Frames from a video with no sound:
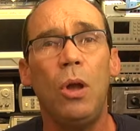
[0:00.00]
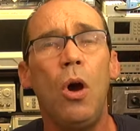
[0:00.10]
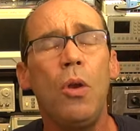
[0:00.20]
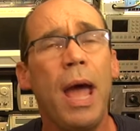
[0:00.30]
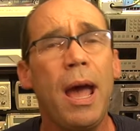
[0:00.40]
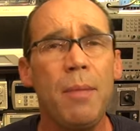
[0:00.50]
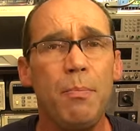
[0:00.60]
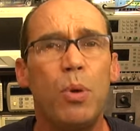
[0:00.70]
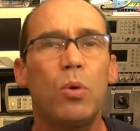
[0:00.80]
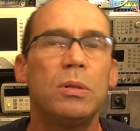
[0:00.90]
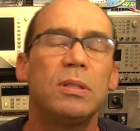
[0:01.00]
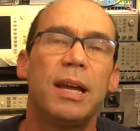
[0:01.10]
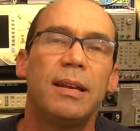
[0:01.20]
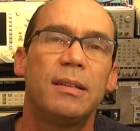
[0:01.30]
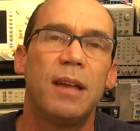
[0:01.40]
on how important
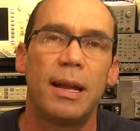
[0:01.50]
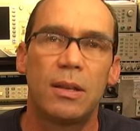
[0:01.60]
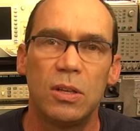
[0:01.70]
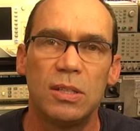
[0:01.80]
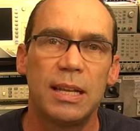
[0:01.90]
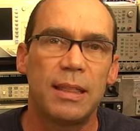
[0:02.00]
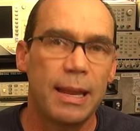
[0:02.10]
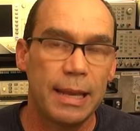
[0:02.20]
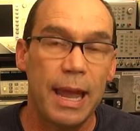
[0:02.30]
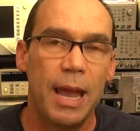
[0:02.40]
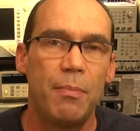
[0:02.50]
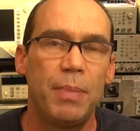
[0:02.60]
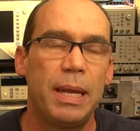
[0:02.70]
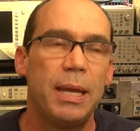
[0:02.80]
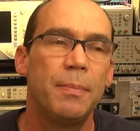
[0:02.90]
a diagnostic that can
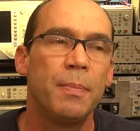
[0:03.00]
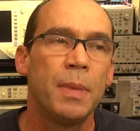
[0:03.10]
be.